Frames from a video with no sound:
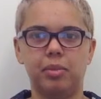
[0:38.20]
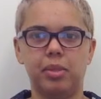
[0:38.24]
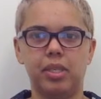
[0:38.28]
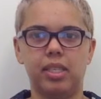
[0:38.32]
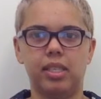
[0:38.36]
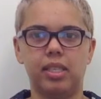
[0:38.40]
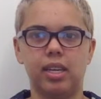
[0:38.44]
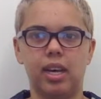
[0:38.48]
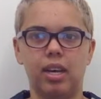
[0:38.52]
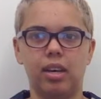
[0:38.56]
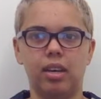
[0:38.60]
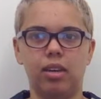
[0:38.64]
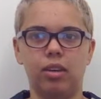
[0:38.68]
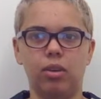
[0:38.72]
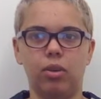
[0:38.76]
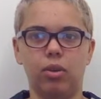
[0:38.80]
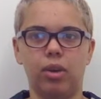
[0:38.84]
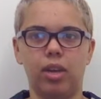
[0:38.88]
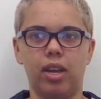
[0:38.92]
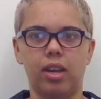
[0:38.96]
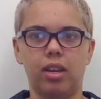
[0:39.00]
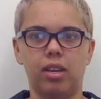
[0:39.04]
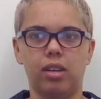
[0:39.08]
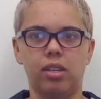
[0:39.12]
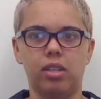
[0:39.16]
was started
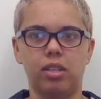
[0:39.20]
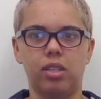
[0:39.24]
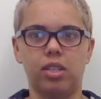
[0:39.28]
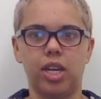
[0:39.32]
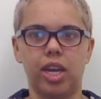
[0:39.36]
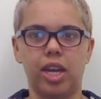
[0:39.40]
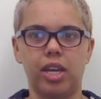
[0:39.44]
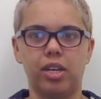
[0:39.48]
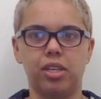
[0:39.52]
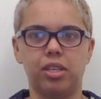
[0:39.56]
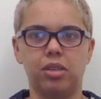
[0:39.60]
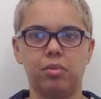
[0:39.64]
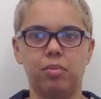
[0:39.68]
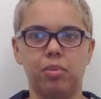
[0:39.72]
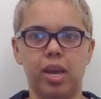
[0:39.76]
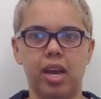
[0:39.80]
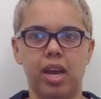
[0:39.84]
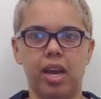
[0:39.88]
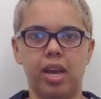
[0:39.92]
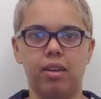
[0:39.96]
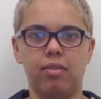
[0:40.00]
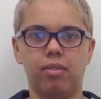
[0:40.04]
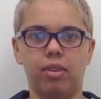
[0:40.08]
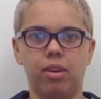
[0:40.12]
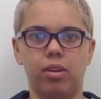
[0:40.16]
looking into the change in
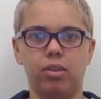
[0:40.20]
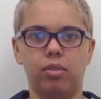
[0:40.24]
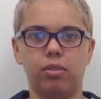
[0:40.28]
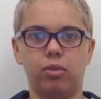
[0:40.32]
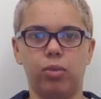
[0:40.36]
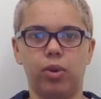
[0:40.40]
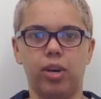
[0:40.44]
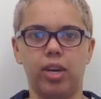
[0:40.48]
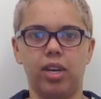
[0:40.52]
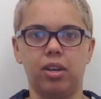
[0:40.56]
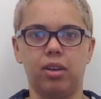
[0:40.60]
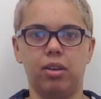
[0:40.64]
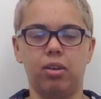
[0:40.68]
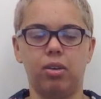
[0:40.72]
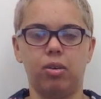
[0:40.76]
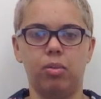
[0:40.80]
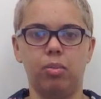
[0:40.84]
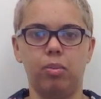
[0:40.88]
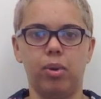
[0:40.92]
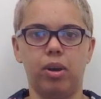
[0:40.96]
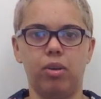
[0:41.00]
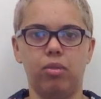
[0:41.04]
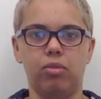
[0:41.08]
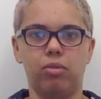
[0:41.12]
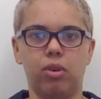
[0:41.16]
behaviour of green and golden
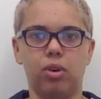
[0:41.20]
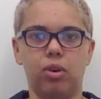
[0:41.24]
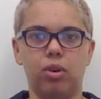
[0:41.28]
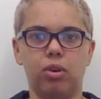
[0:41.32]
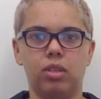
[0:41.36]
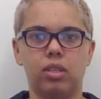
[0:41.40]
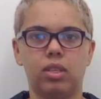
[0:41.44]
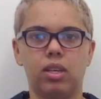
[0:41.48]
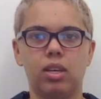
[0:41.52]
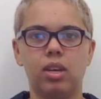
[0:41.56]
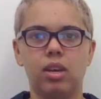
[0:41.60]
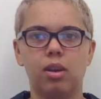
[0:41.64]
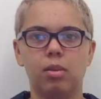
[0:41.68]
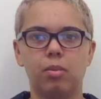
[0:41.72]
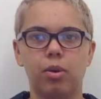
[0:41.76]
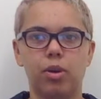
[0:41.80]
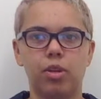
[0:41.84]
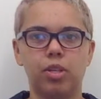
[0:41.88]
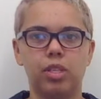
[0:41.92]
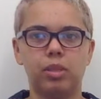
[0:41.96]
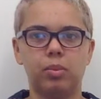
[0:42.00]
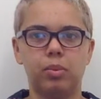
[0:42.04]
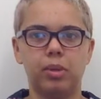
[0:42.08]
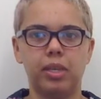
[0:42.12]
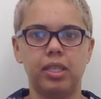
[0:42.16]
bell frogs.
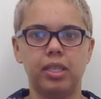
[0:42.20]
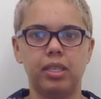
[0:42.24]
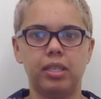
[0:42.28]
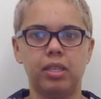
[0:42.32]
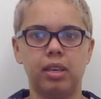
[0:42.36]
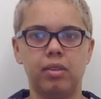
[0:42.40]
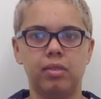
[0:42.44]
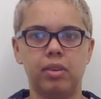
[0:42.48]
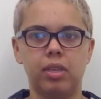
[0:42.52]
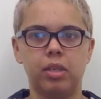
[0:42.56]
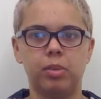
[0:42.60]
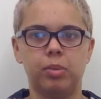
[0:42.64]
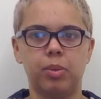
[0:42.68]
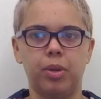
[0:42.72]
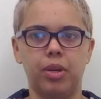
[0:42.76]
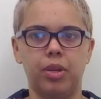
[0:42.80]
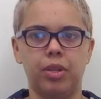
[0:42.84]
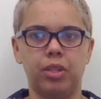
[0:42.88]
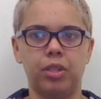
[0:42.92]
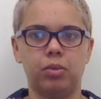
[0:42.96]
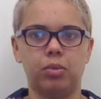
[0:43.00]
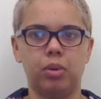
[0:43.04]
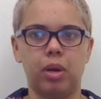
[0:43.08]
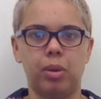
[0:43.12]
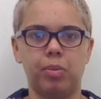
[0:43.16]
Both species have
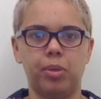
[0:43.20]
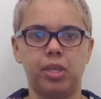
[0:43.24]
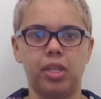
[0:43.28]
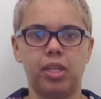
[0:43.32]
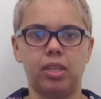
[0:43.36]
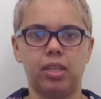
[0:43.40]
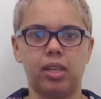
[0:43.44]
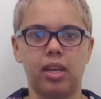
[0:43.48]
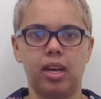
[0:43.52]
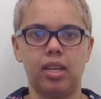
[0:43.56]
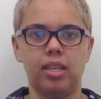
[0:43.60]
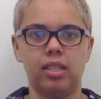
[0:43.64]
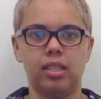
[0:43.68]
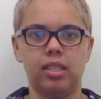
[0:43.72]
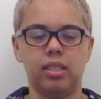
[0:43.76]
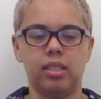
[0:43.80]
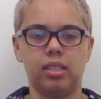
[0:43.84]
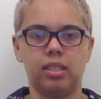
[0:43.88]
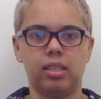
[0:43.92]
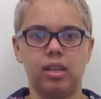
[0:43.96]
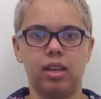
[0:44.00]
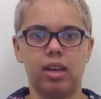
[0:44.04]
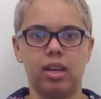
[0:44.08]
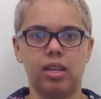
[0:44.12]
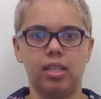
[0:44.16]
experienced rapid decline since the
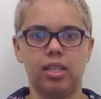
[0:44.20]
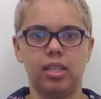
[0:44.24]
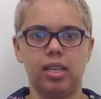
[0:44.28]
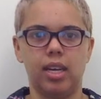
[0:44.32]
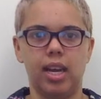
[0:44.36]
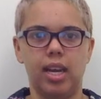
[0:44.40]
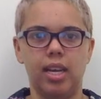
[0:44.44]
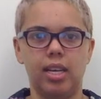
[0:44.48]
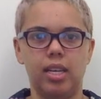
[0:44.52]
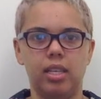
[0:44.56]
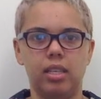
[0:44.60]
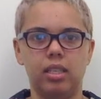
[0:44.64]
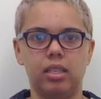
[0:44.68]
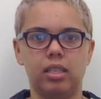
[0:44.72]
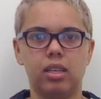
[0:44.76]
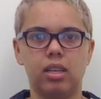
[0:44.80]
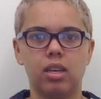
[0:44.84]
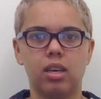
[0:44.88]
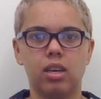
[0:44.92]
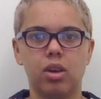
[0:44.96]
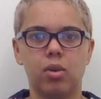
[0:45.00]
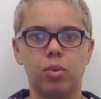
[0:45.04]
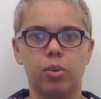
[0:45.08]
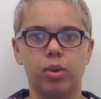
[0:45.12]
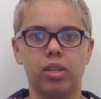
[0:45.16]
1980s.
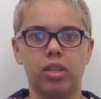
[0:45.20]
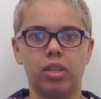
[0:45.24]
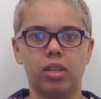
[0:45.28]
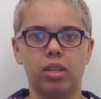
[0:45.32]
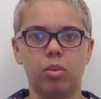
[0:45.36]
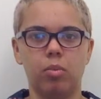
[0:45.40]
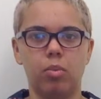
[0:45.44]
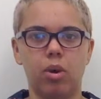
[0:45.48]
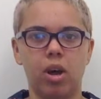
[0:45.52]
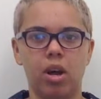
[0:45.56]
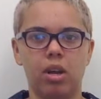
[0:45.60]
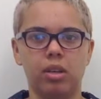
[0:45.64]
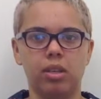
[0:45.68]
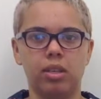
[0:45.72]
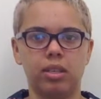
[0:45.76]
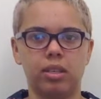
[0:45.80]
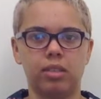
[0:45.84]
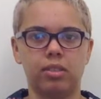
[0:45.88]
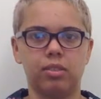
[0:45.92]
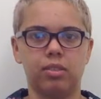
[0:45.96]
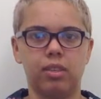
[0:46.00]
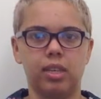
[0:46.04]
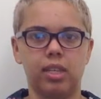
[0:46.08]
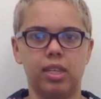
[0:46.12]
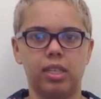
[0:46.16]
Within the bile ducts
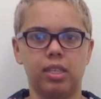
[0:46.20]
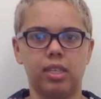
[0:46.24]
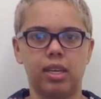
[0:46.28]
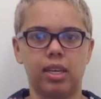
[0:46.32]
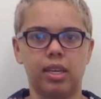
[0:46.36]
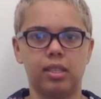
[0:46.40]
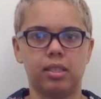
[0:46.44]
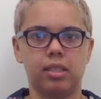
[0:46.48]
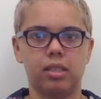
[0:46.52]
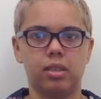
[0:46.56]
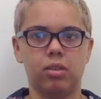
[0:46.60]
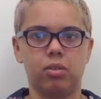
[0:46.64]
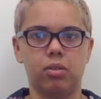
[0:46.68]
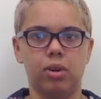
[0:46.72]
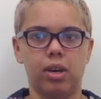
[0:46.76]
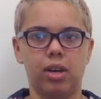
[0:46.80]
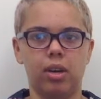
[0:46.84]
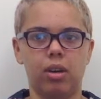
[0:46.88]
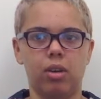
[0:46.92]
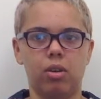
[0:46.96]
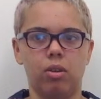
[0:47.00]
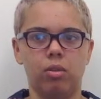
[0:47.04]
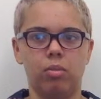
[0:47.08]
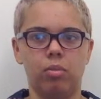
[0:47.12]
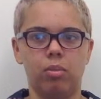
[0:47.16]
of these tested green and
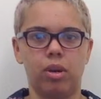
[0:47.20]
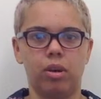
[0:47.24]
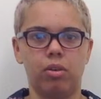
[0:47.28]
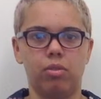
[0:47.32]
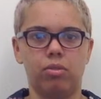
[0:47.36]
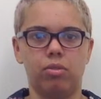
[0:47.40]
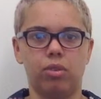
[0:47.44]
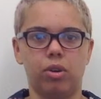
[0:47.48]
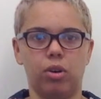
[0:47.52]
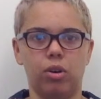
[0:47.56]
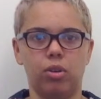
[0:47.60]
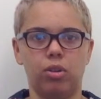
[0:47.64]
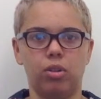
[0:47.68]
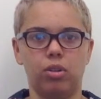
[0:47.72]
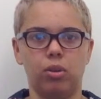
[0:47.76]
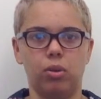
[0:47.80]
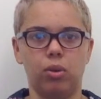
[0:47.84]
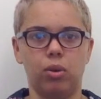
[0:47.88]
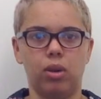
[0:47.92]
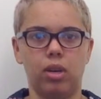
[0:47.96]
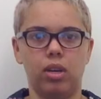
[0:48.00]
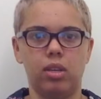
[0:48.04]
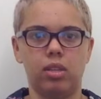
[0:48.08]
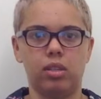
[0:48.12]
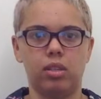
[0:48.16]
golden bell frogs,
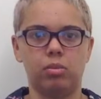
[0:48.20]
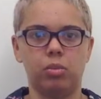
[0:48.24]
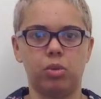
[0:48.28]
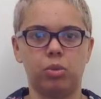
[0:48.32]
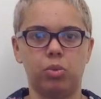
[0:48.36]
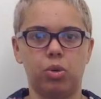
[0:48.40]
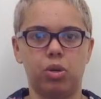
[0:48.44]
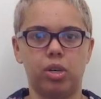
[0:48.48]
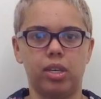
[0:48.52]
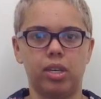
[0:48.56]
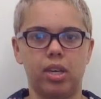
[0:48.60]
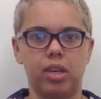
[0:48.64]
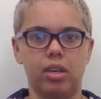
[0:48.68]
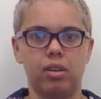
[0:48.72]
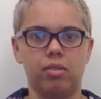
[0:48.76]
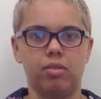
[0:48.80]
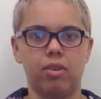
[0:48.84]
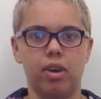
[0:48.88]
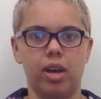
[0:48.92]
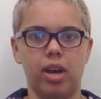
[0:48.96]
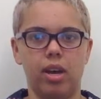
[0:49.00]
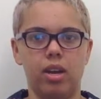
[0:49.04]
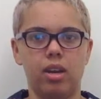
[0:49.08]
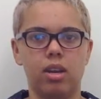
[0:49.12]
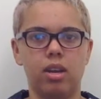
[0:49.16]
organisms were
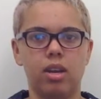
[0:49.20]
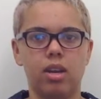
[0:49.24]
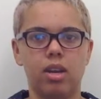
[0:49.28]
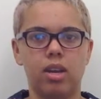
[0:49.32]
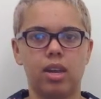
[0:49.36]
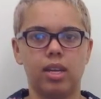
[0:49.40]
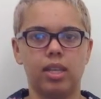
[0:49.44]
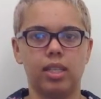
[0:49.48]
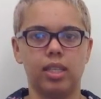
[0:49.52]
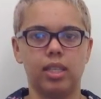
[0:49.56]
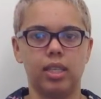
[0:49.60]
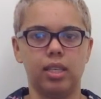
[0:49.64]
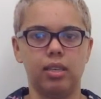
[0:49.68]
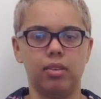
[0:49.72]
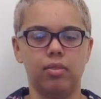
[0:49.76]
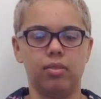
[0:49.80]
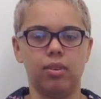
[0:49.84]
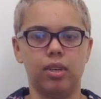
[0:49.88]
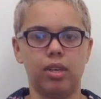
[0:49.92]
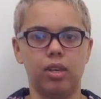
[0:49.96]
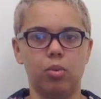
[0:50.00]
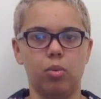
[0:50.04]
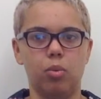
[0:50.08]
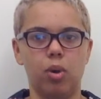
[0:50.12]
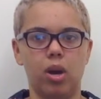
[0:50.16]
identified as seen in
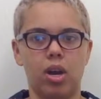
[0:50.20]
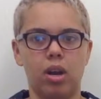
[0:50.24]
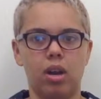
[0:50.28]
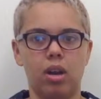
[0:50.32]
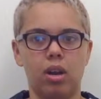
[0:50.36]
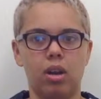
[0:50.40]
Figure 1.